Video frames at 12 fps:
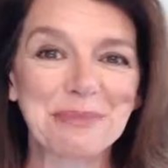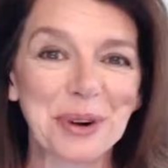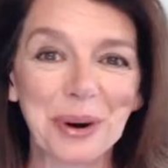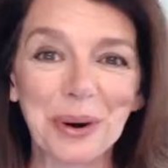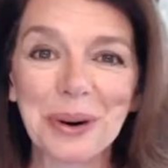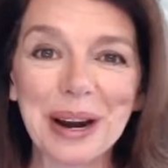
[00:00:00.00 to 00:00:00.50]

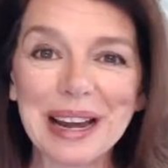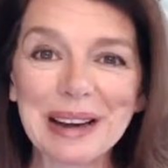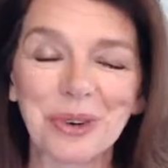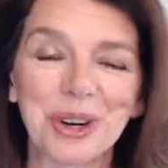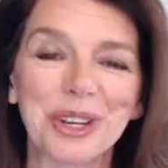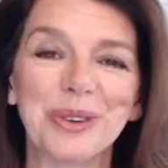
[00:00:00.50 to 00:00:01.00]
program
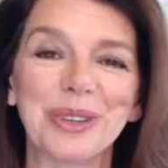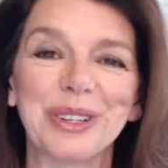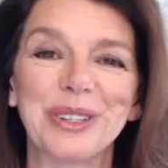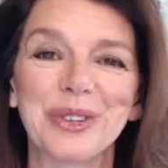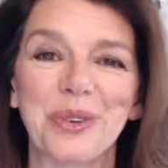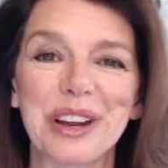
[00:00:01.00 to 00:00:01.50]
where you can
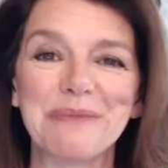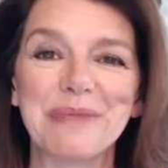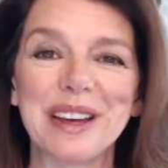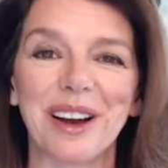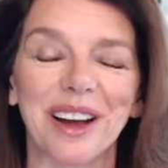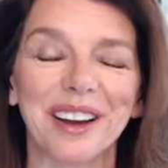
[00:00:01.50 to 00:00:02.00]
join
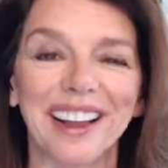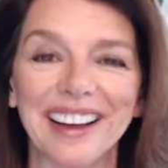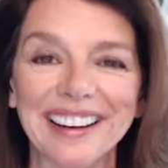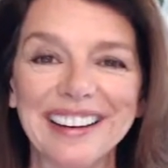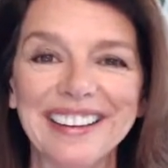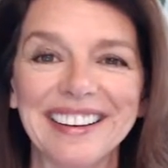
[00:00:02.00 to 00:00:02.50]
me
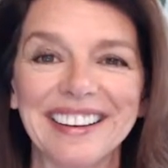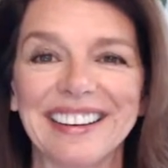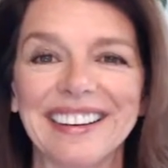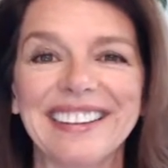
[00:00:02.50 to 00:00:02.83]
online on